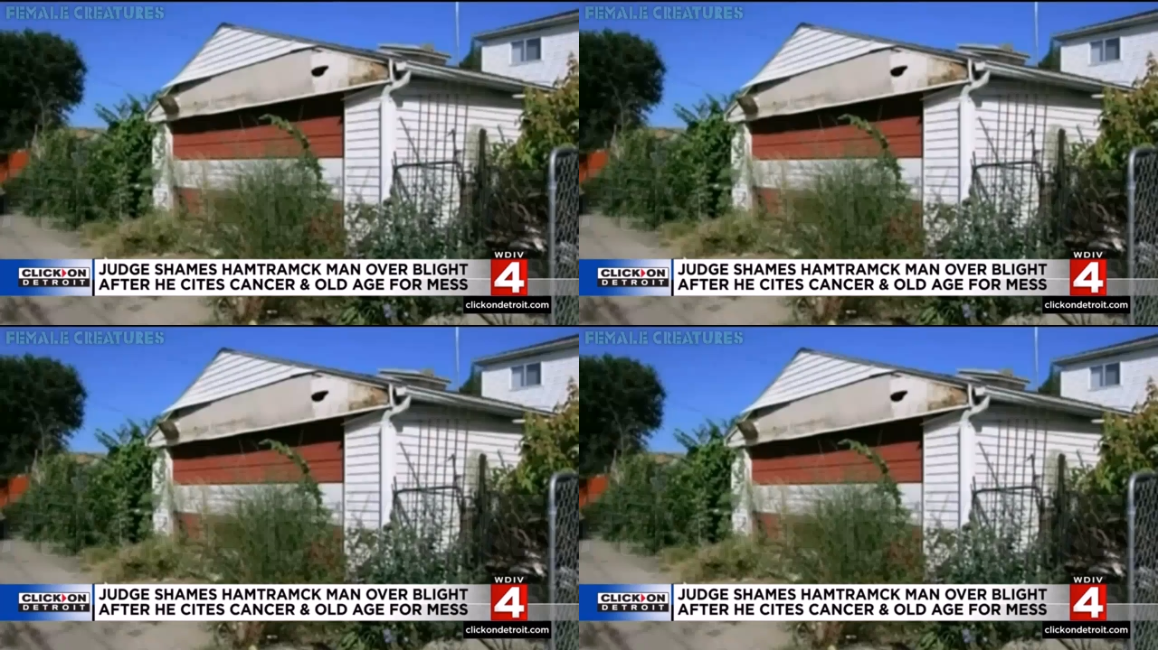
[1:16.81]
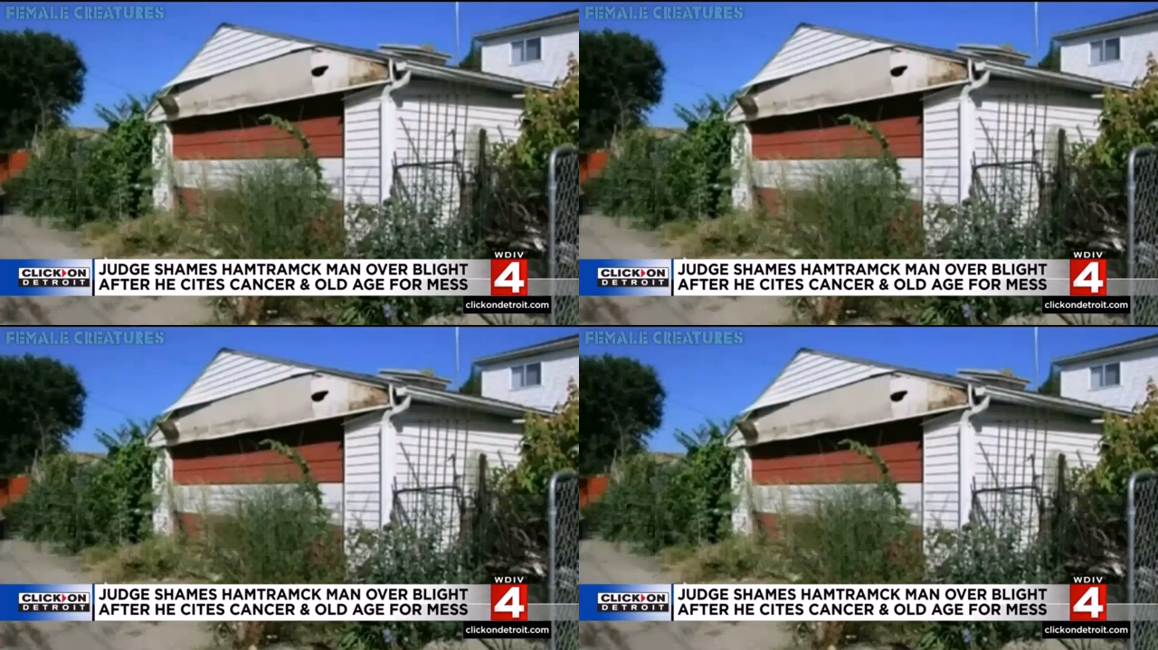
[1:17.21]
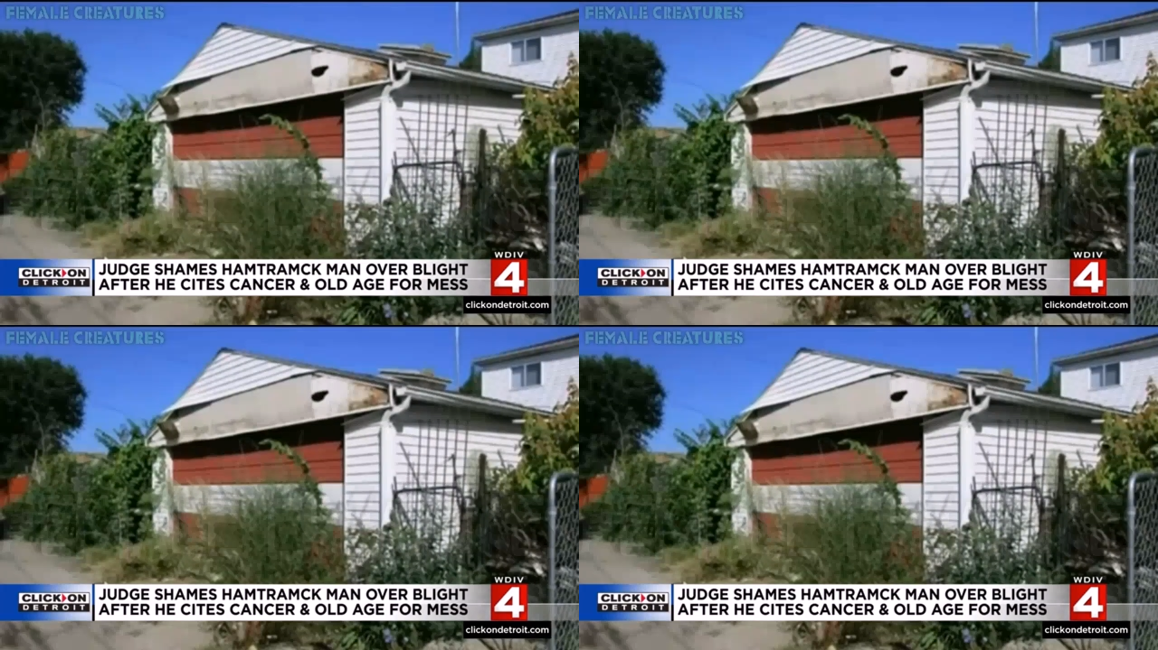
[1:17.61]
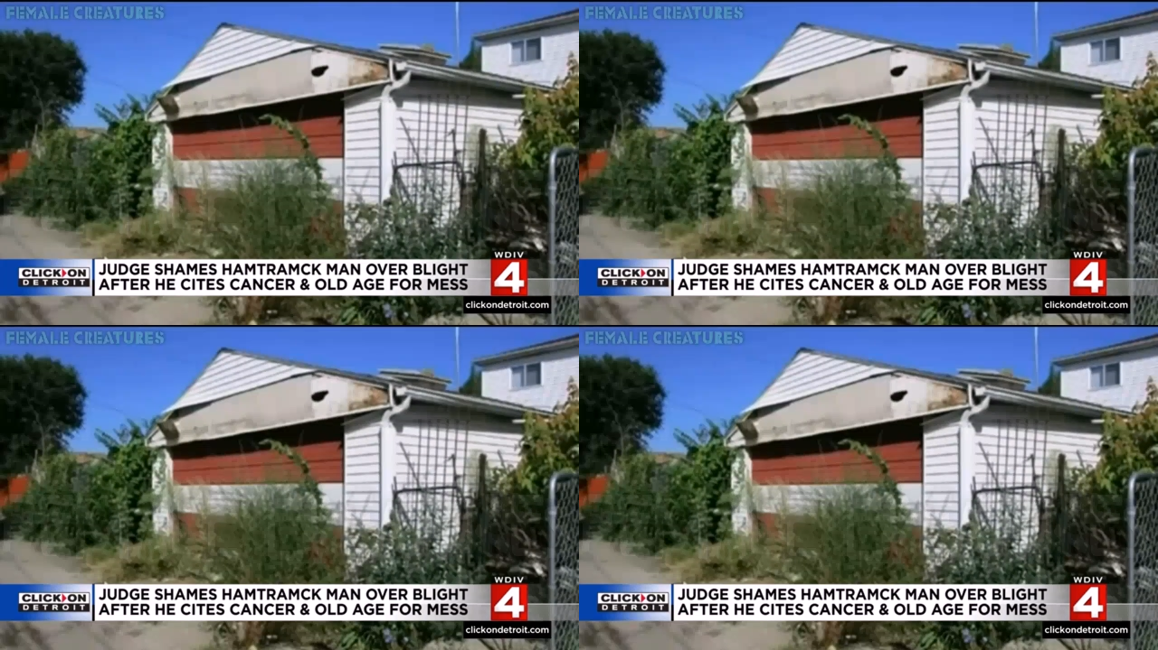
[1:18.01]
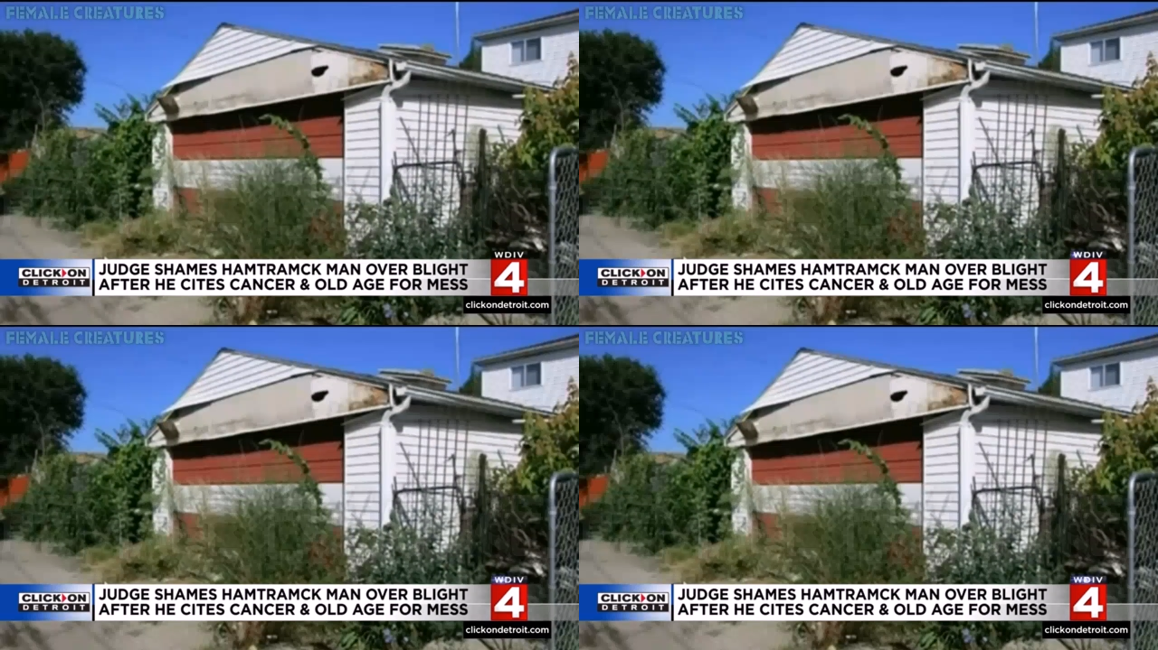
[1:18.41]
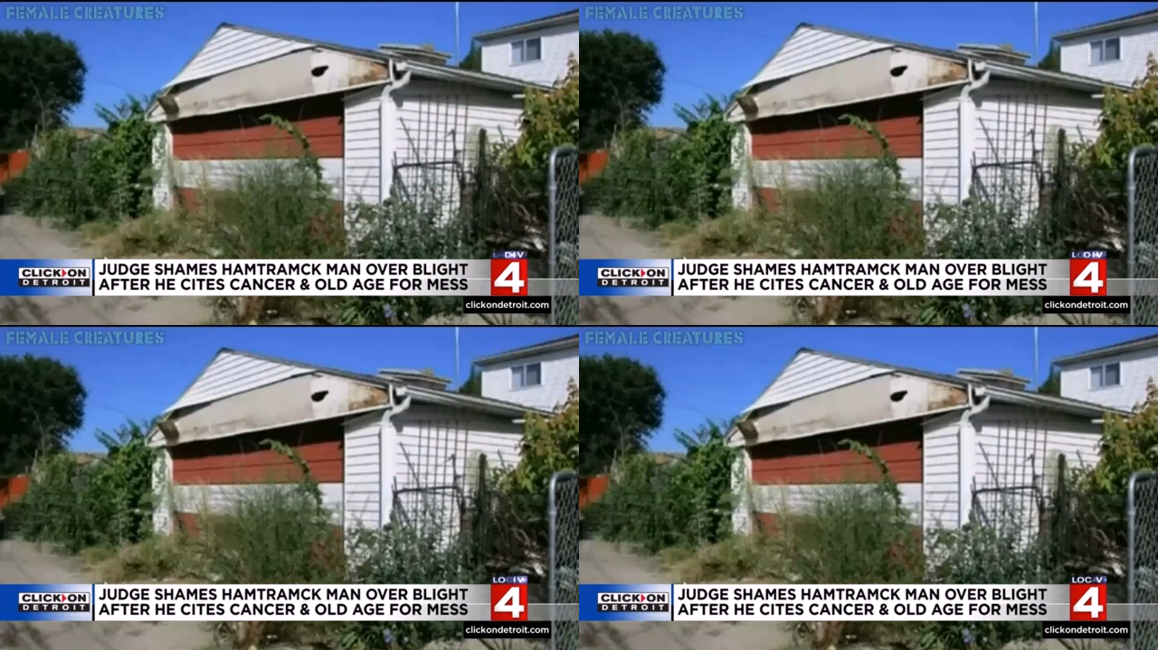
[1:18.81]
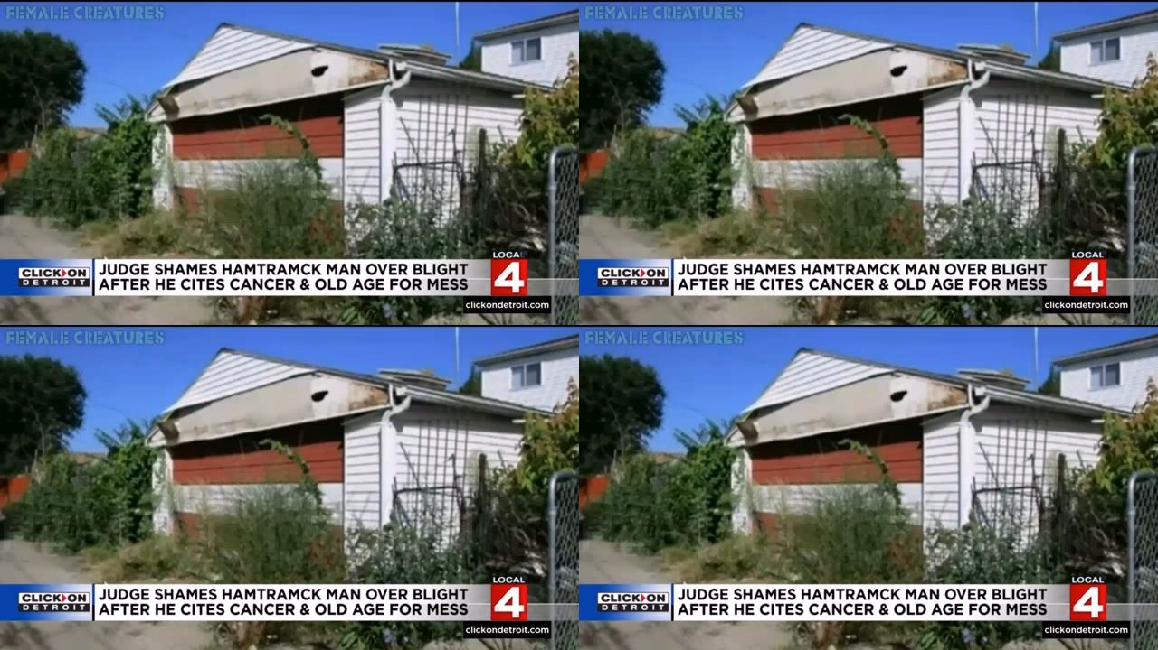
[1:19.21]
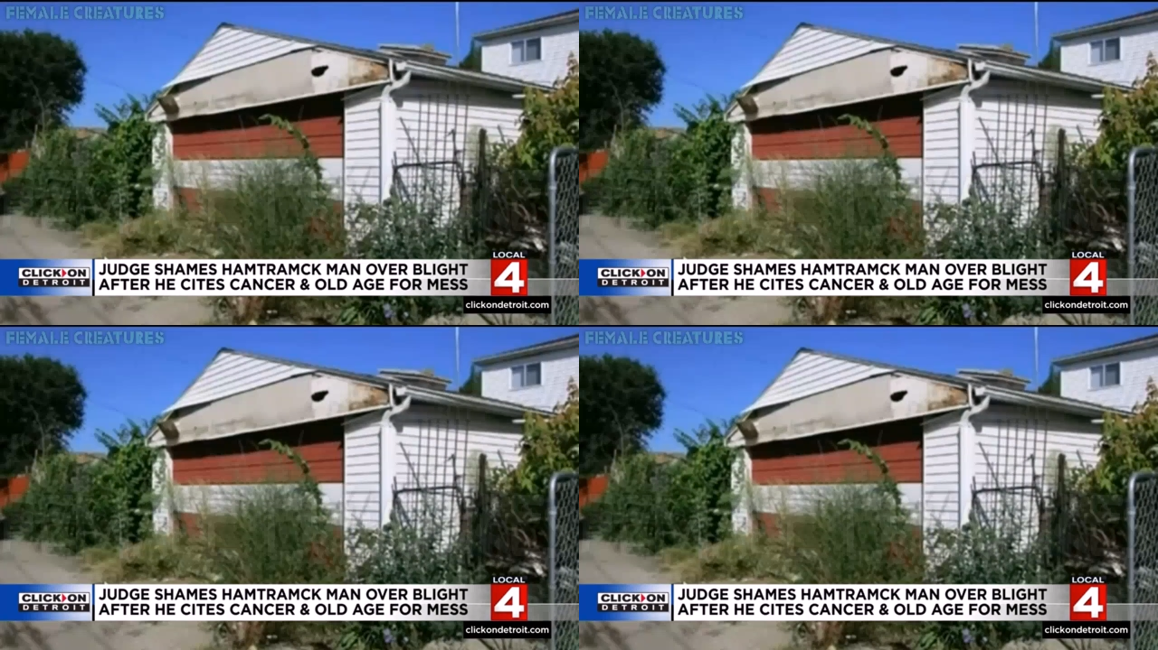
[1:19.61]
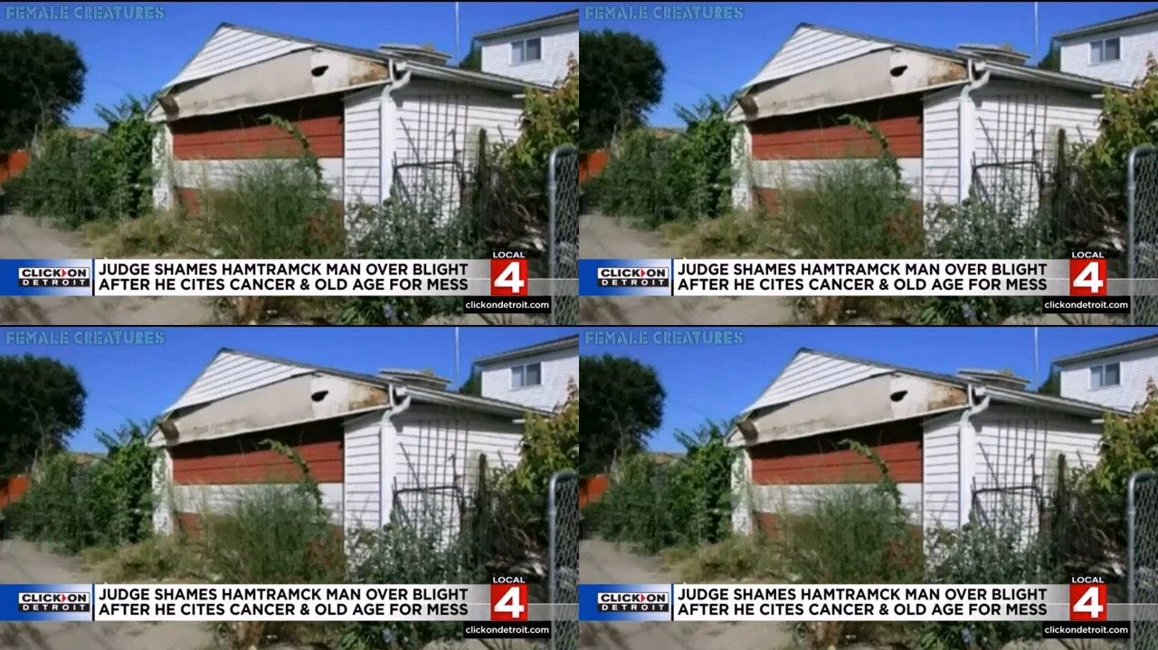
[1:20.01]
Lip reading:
[unreadable: no face in view]